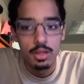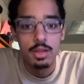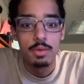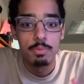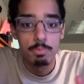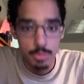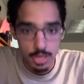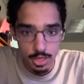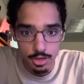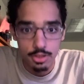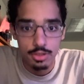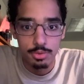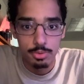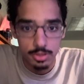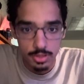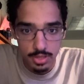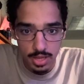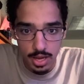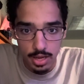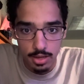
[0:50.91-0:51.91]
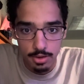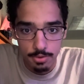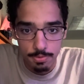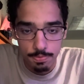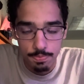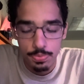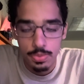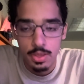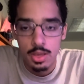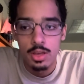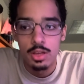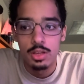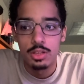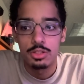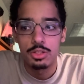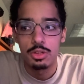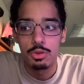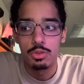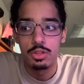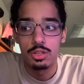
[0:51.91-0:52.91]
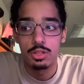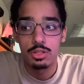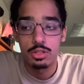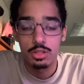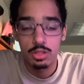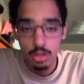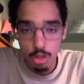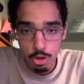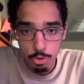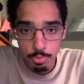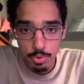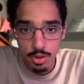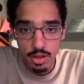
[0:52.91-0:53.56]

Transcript: Meters per second. So the slope